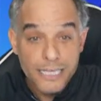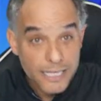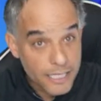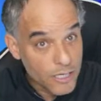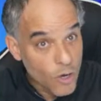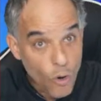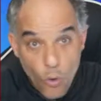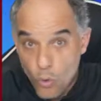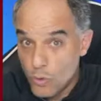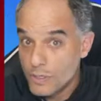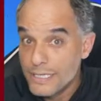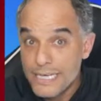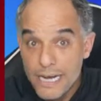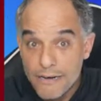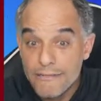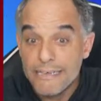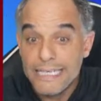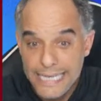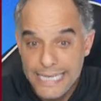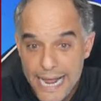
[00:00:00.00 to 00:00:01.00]

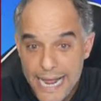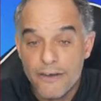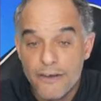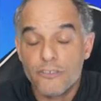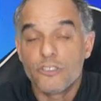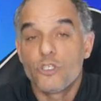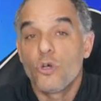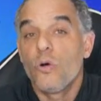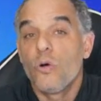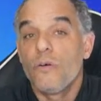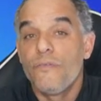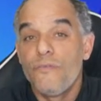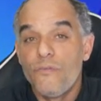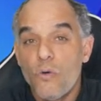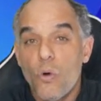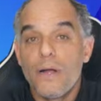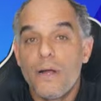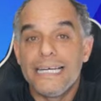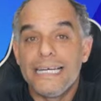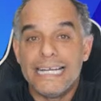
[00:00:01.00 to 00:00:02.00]
ordinary care to
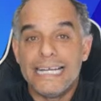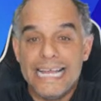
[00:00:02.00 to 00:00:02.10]
avoid